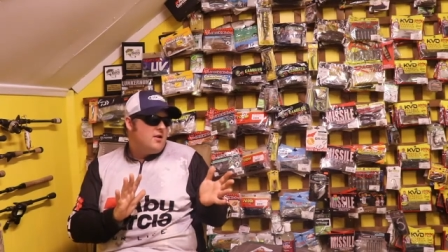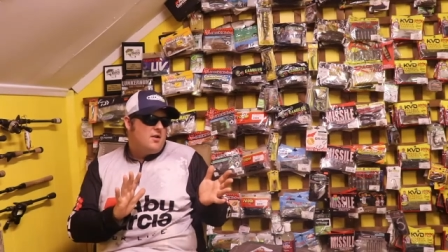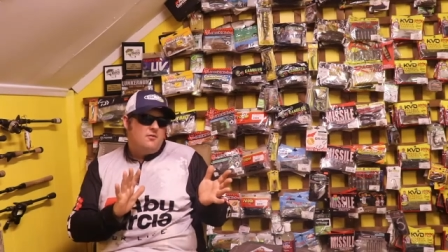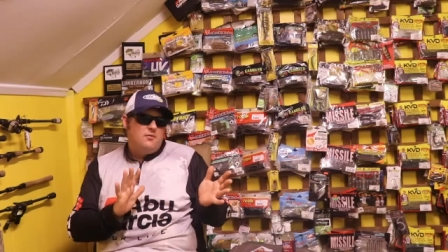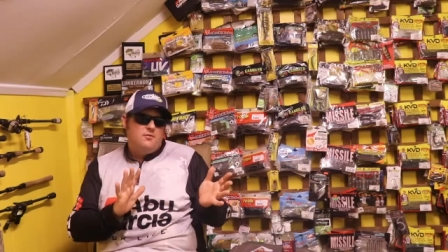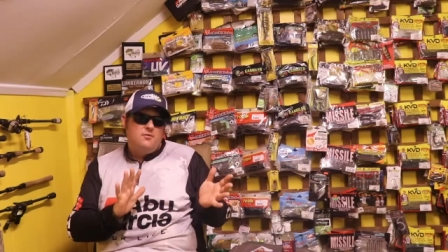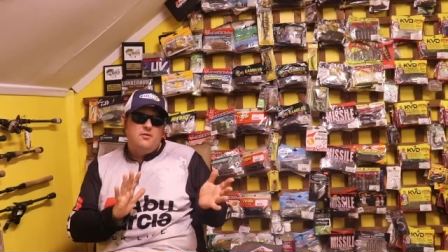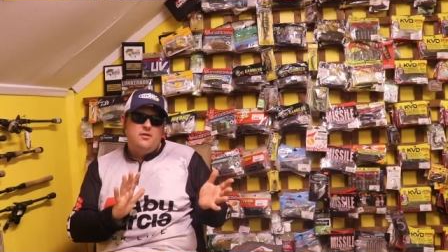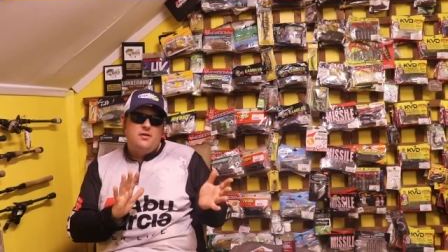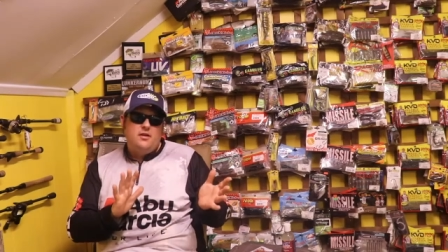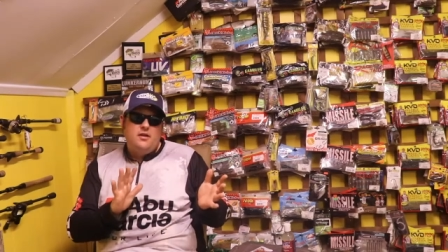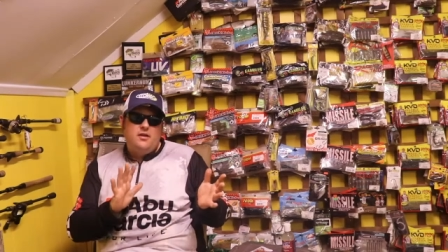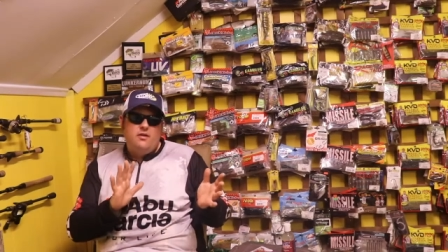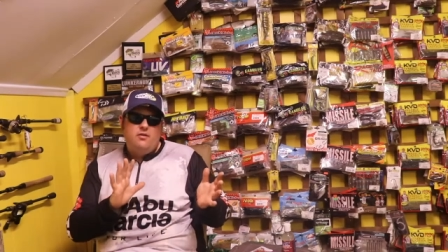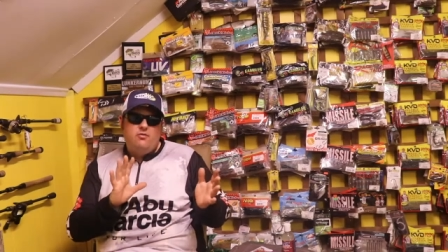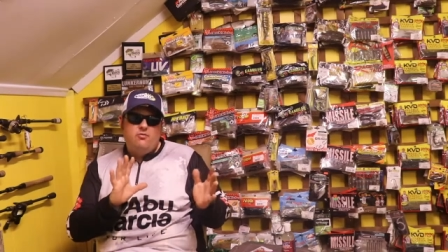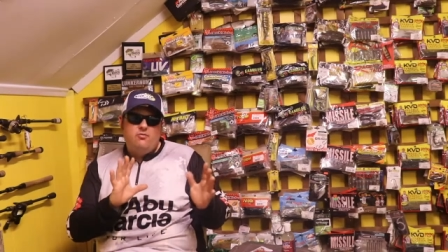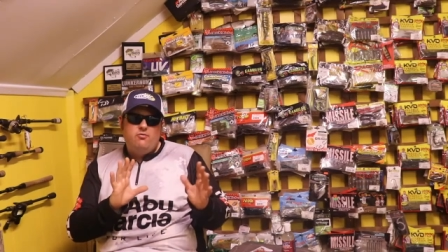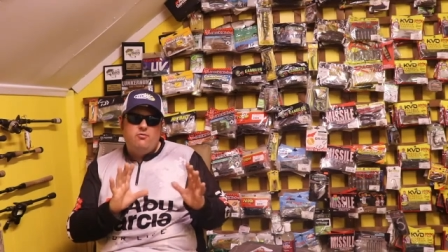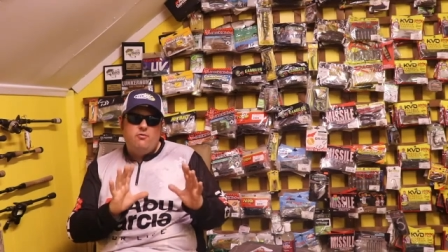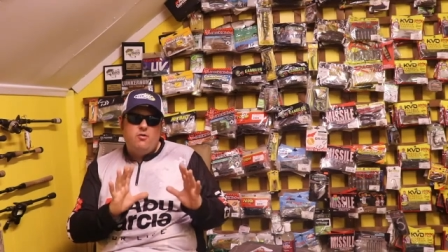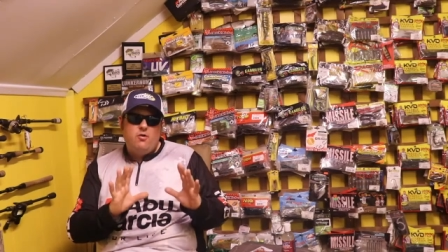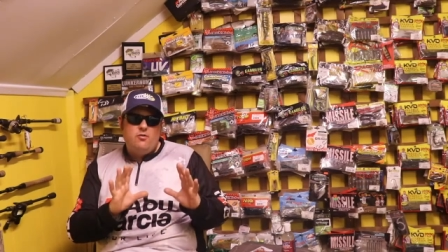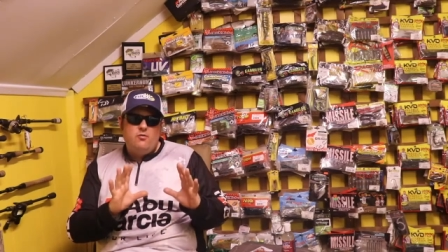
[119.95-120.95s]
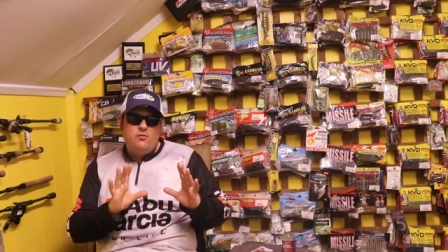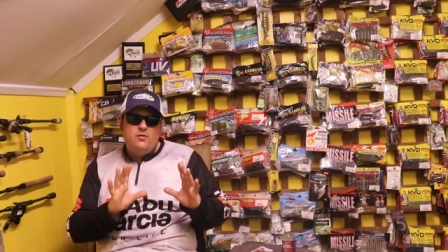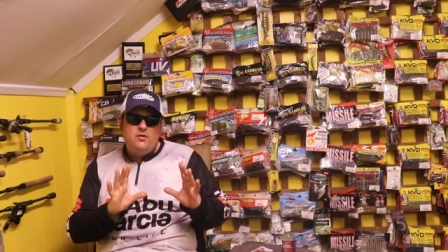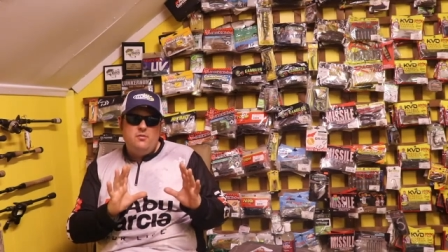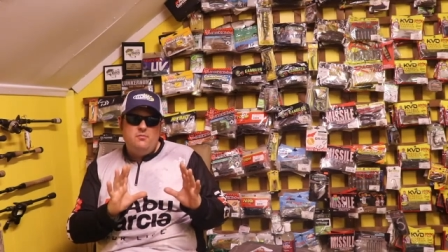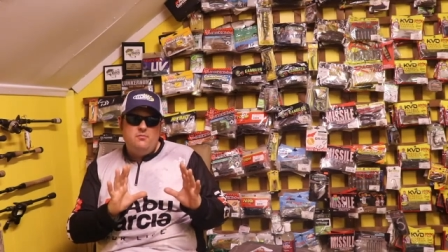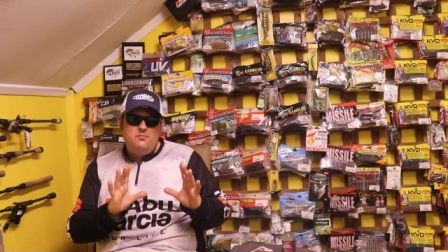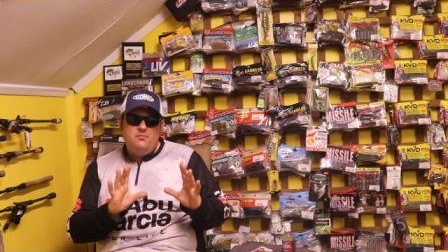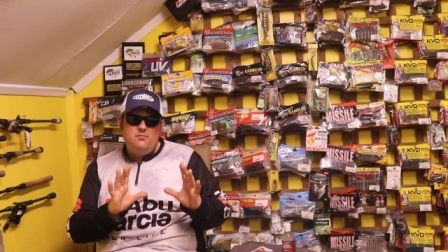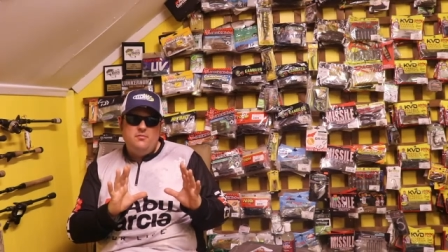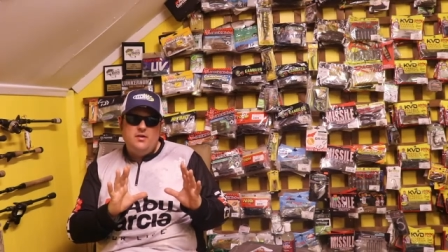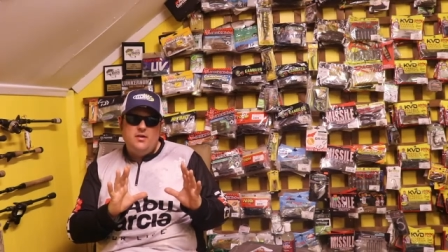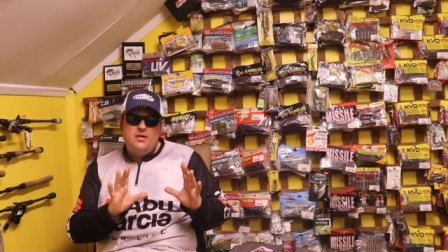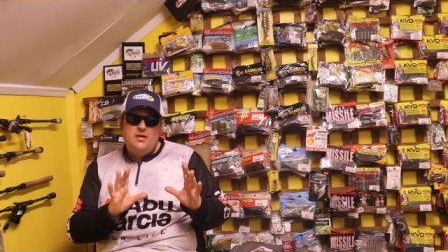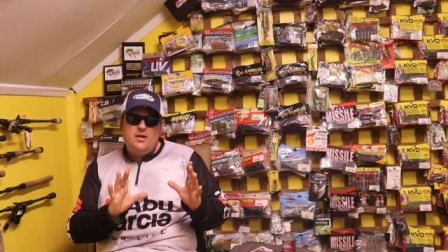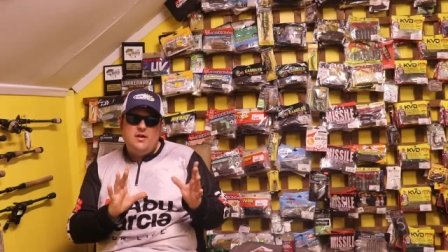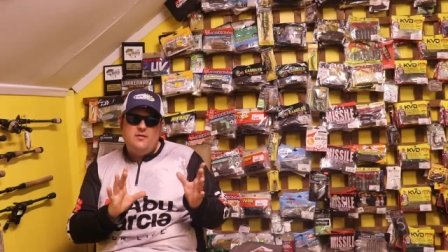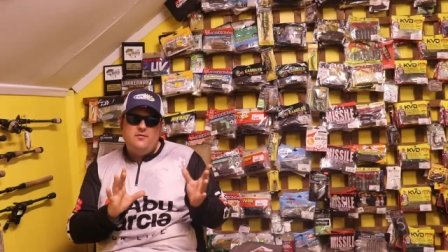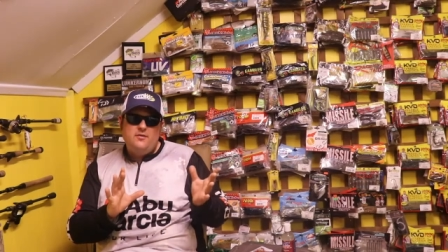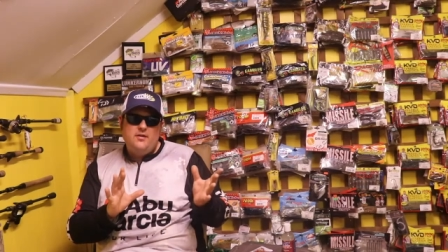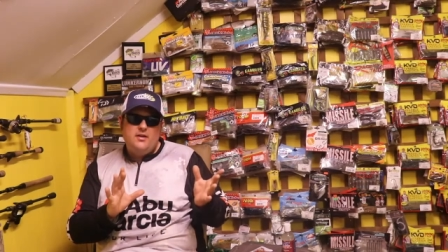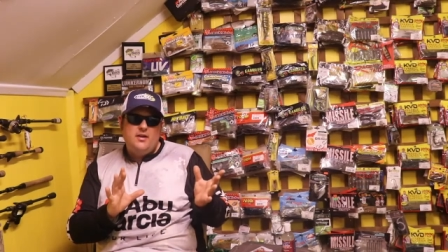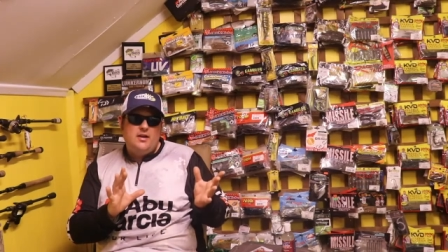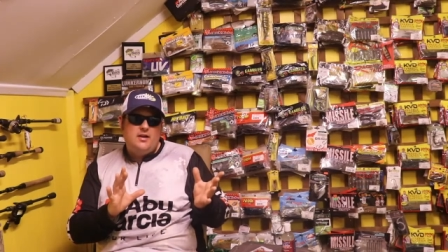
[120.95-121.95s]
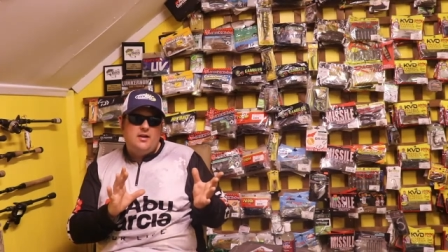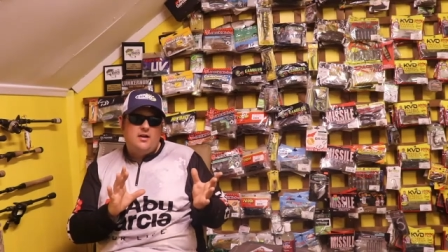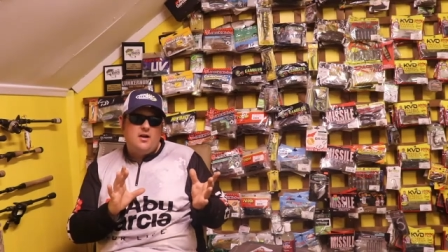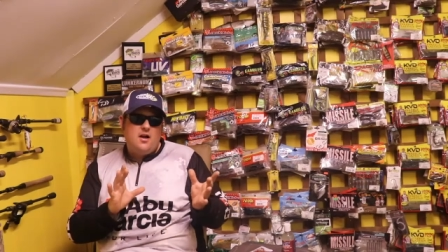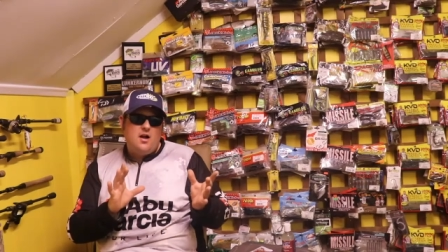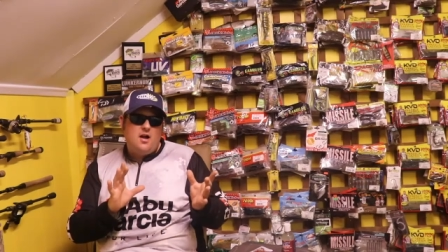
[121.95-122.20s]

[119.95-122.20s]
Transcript: never really throw them enough to get